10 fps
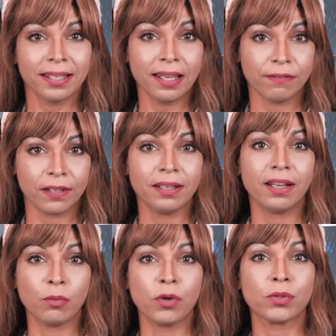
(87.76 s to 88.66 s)
given
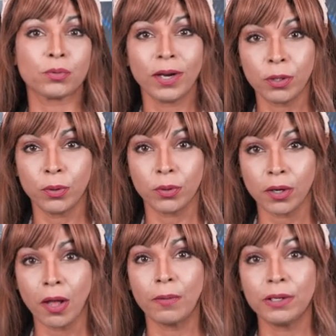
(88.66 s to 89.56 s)
it was record
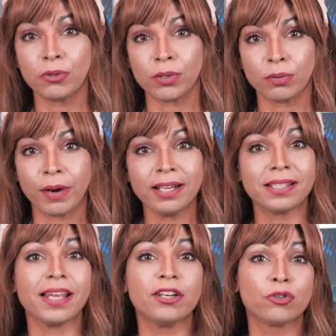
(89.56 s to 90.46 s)
low interest
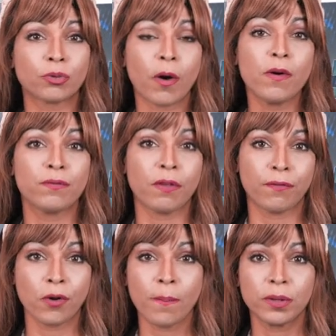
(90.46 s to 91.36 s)
rates that drove the
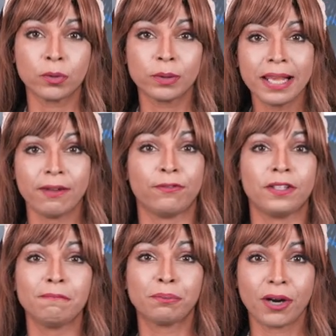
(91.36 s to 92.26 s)
phenomenal lift
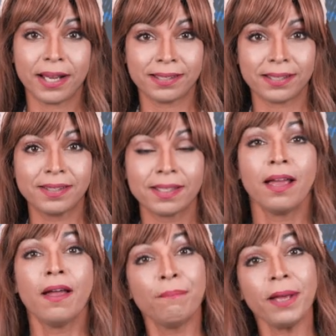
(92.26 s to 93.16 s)
in prices
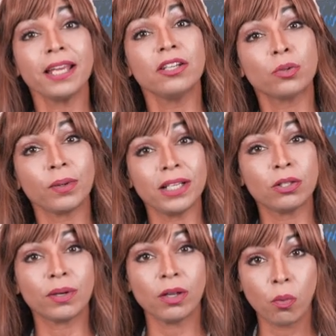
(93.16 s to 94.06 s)
back in
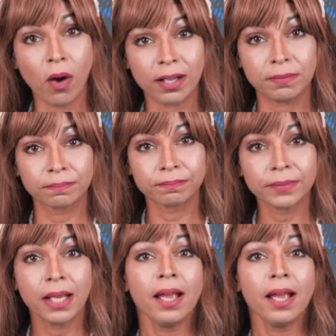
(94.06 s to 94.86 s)
2021.